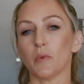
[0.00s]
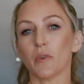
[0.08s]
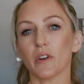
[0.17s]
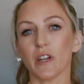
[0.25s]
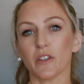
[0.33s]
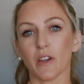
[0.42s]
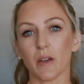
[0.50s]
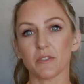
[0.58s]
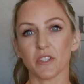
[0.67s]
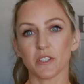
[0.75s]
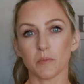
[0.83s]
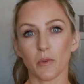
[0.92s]
more and your
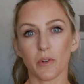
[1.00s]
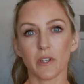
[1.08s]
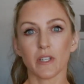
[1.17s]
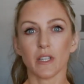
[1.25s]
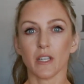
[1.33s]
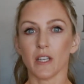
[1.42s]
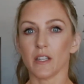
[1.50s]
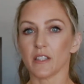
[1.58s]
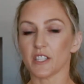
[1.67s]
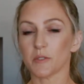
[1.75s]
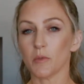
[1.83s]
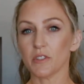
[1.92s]
hamstrings more. The
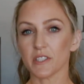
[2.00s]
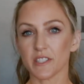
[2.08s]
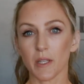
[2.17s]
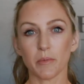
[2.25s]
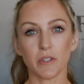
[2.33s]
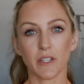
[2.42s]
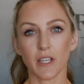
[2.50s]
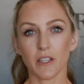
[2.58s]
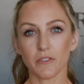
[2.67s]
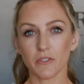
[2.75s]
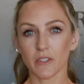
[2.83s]
smaller step you give,